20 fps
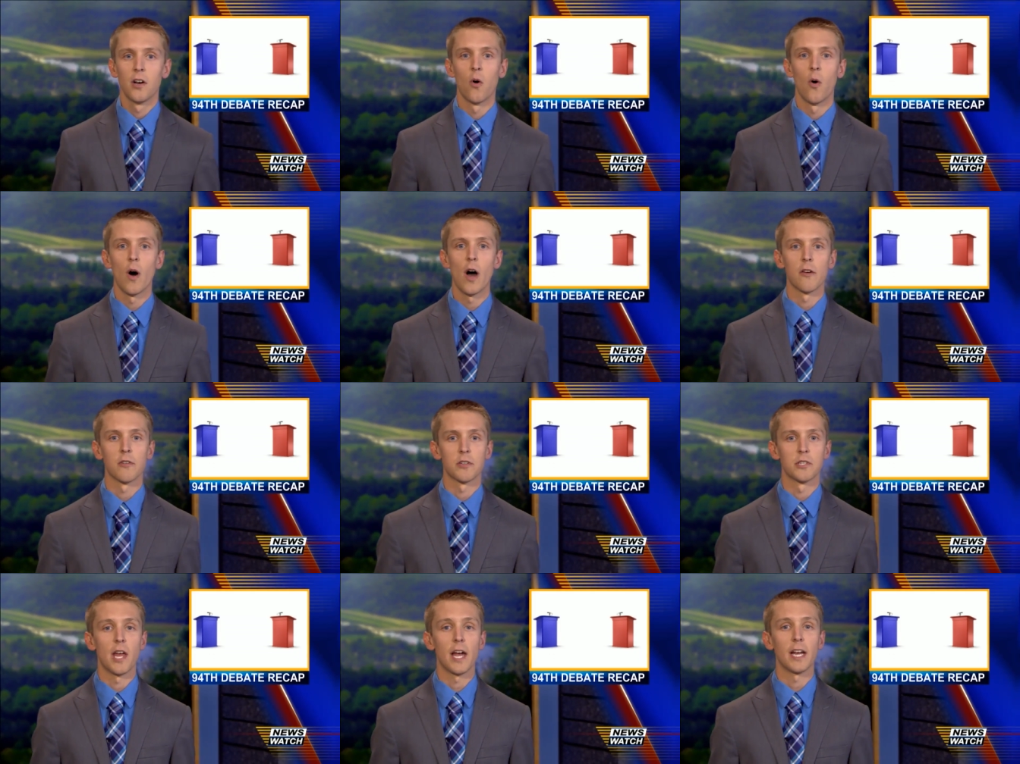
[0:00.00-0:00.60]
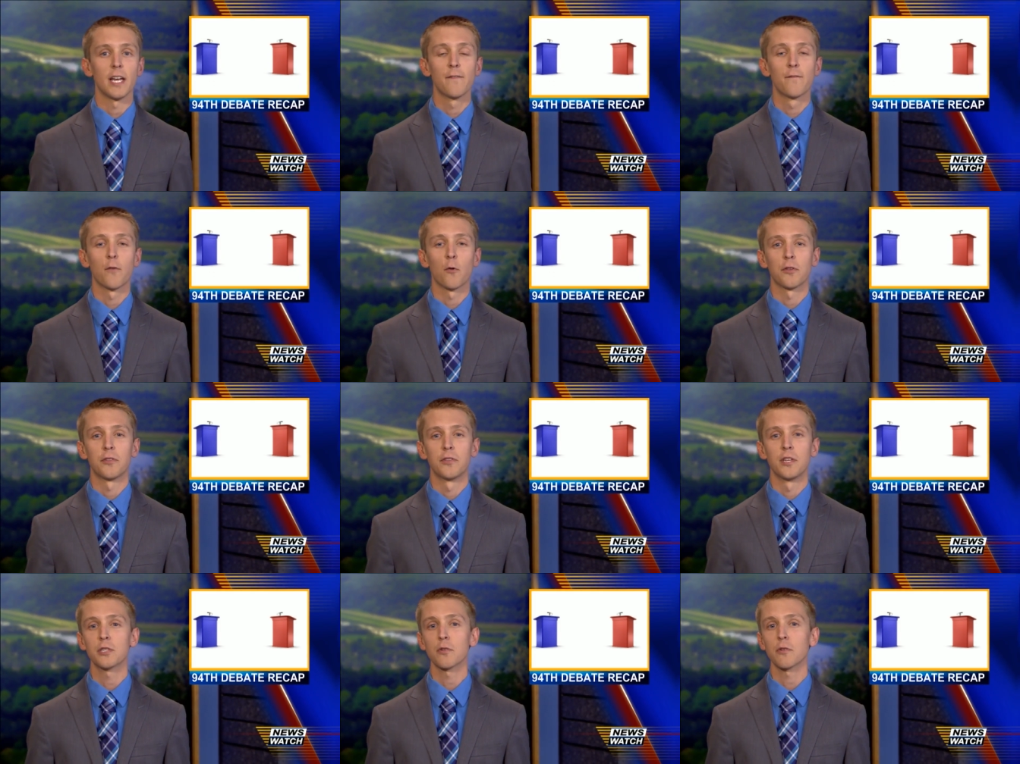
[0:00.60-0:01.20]
Ohio's
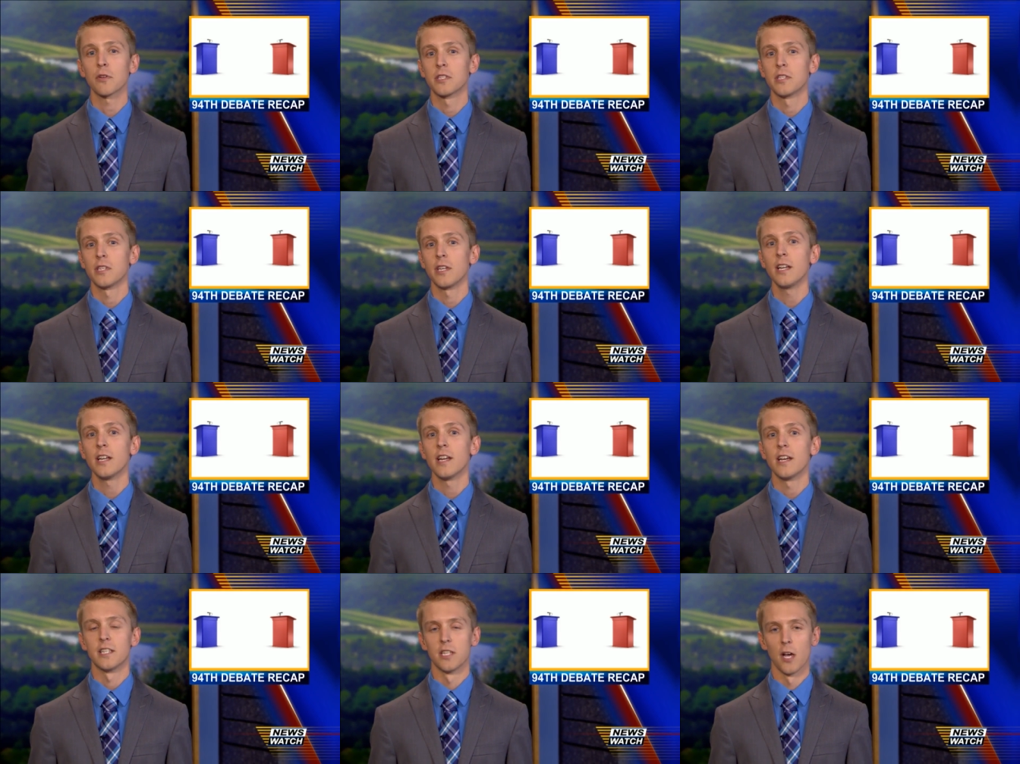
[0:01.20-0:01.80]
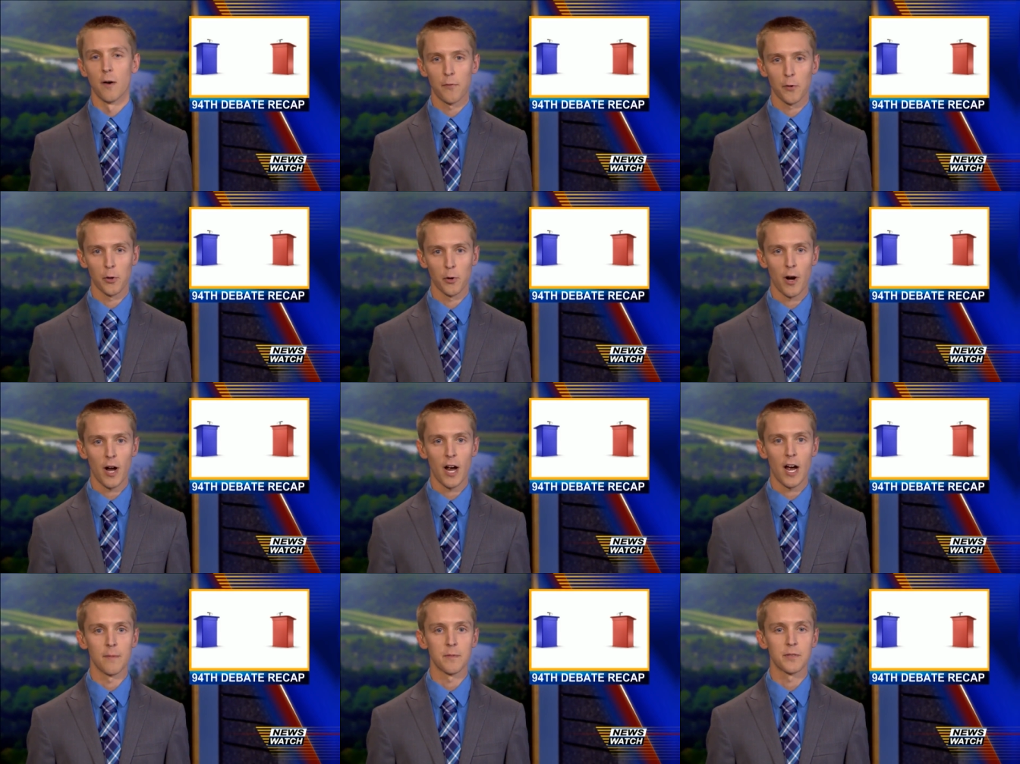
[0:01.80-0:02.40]
94th district seat is up for
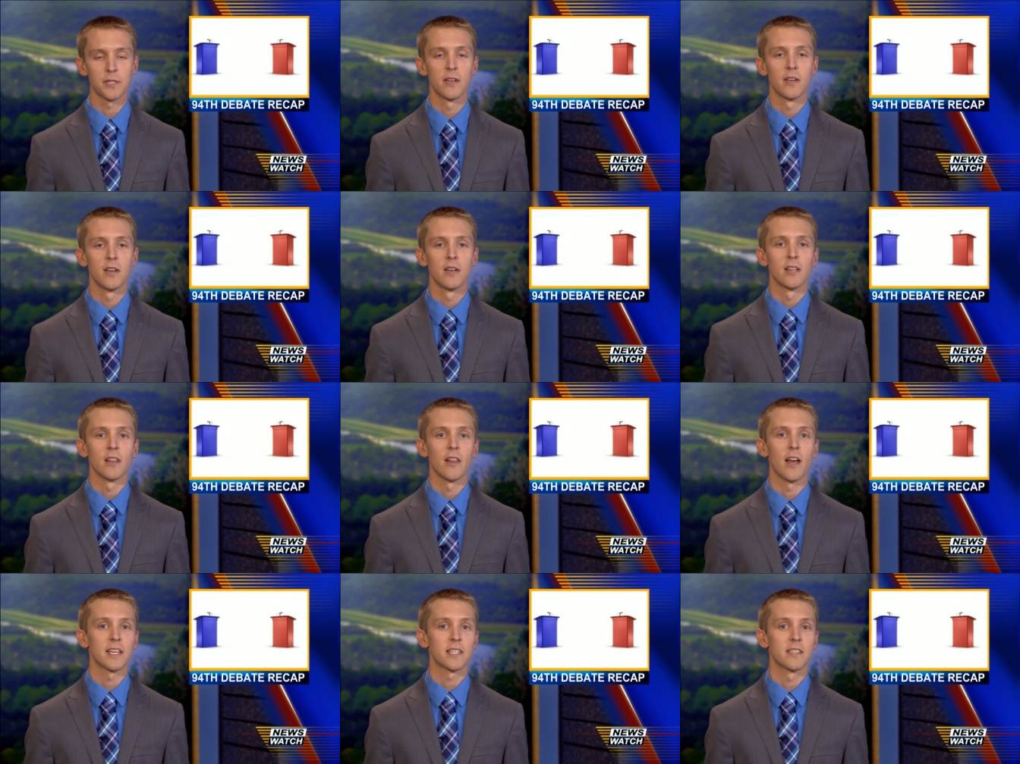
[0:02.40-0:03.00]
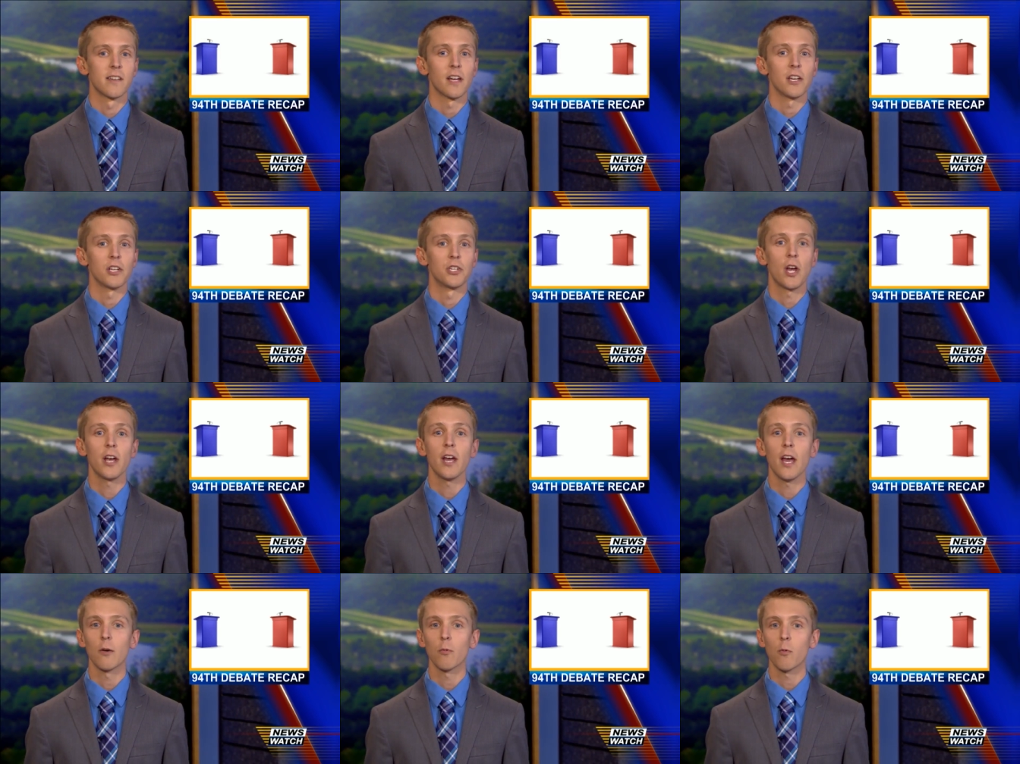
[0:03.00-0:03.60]
grabs. Last night,
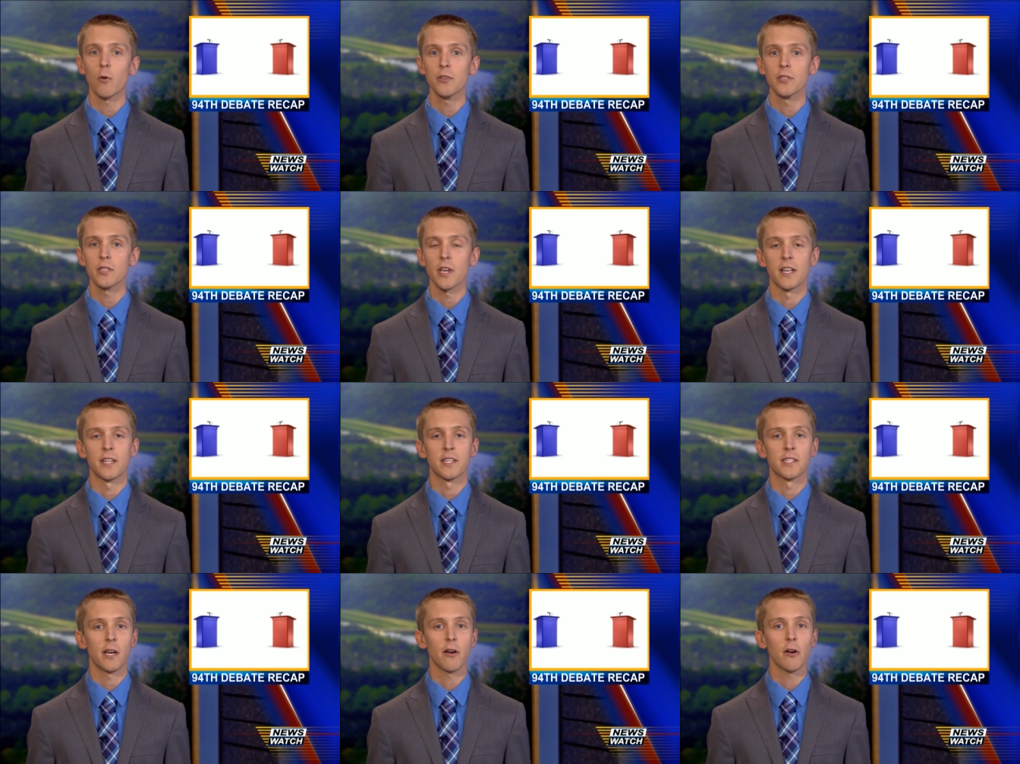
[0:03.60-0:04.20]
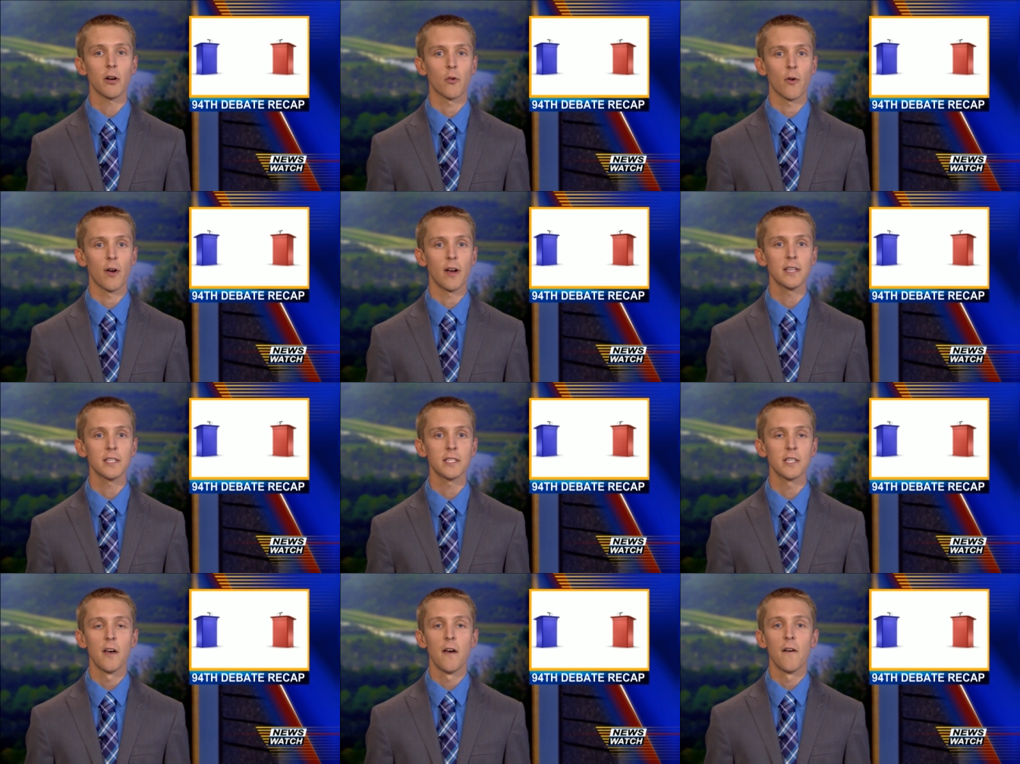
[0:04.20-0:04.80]
Jay Edwards and Sarah
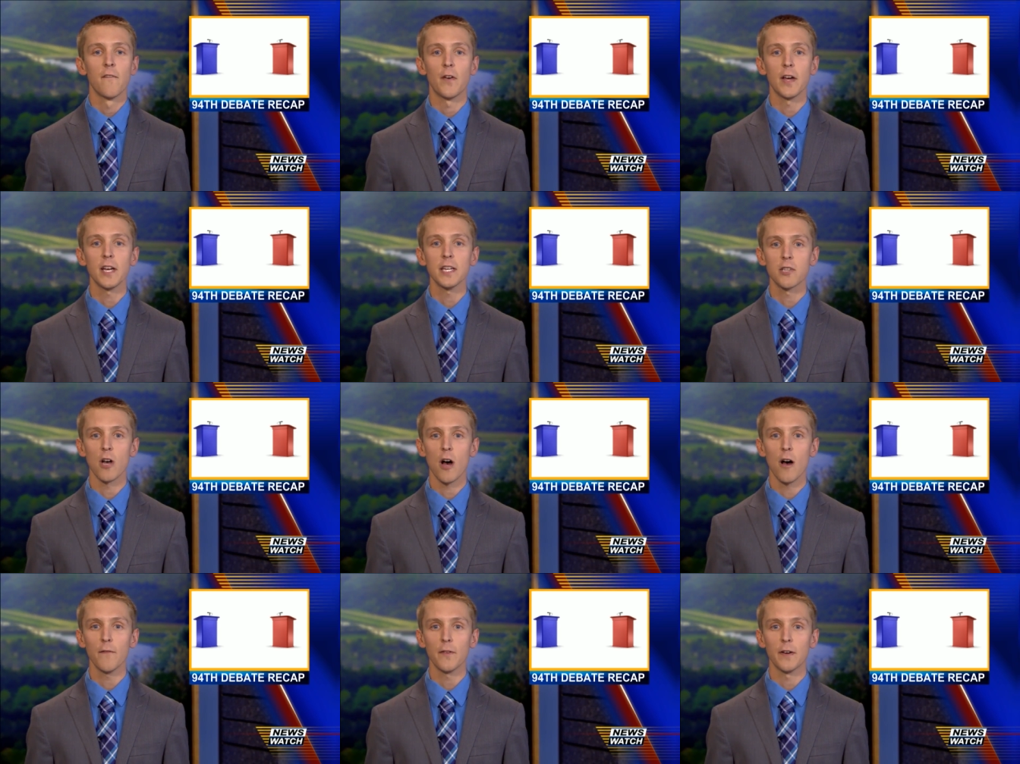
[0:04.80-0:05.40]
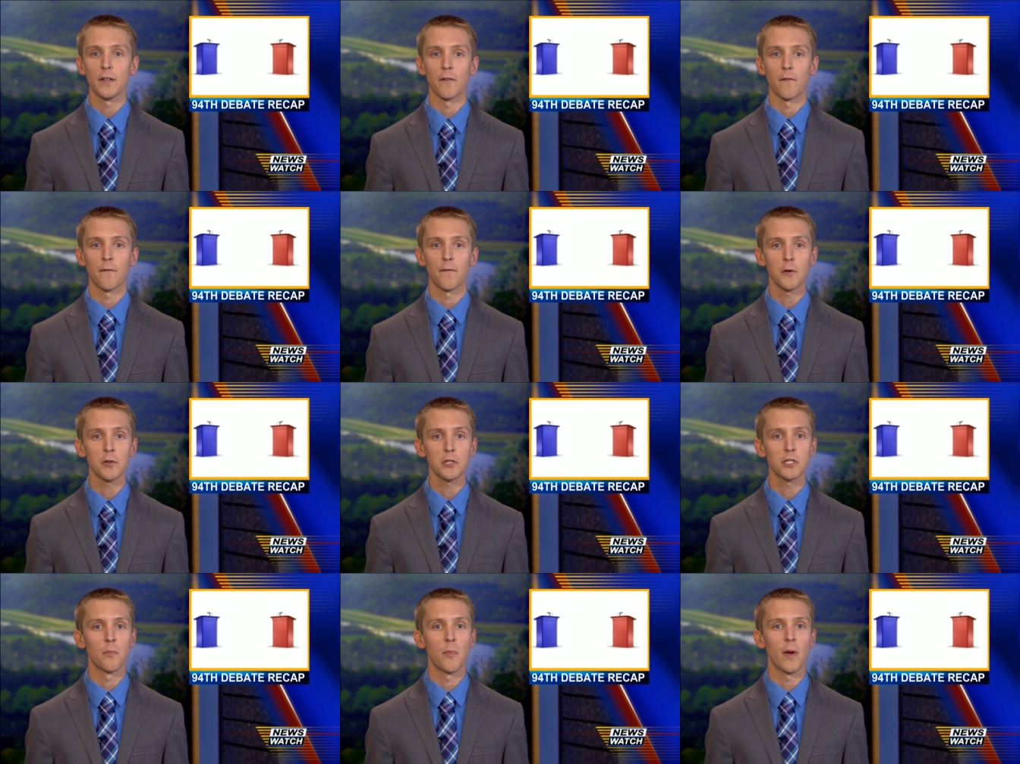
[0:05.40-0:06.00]
Grace faced off in the
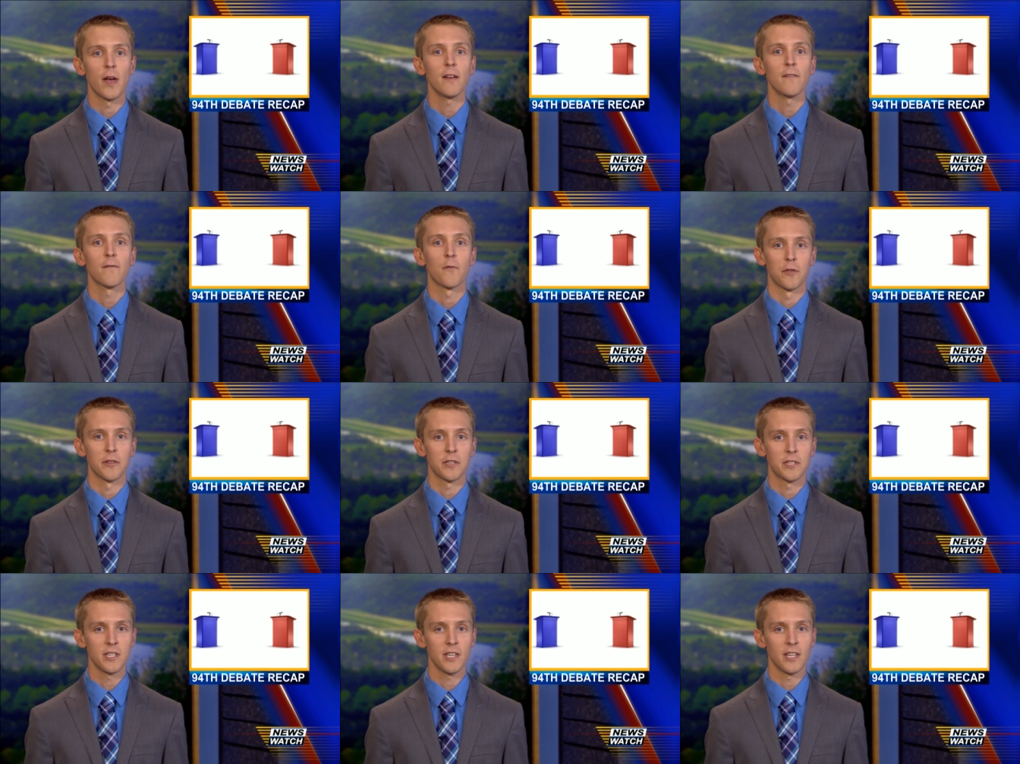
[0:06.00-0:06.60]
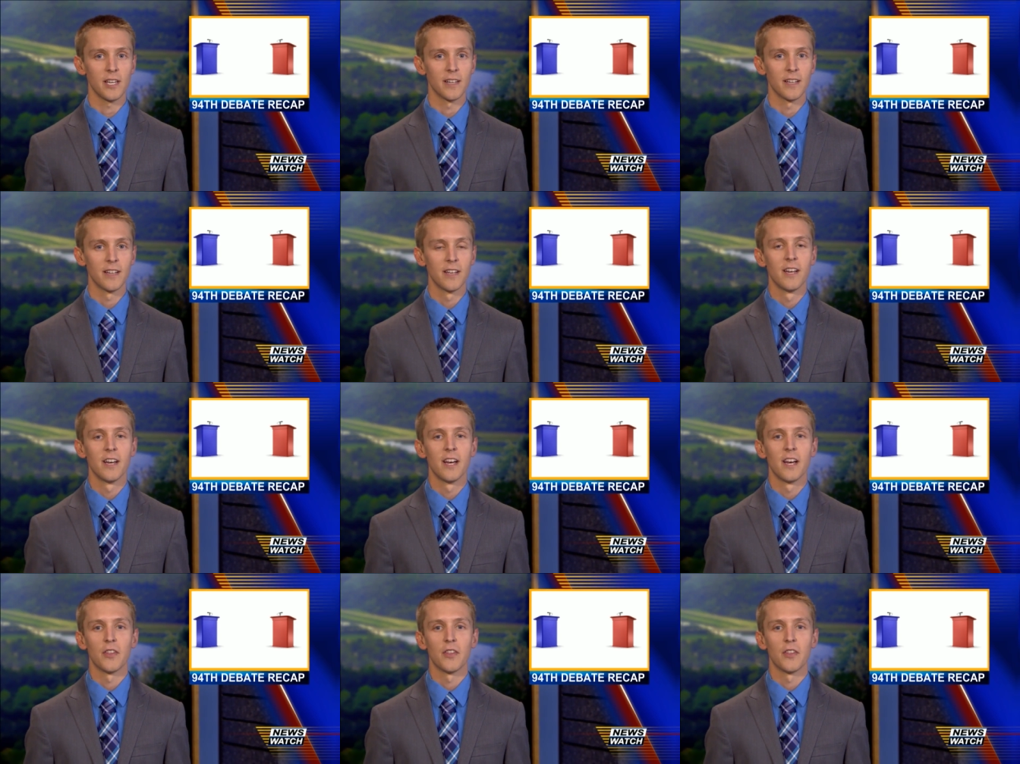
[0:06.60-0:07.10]
first debate for the seat.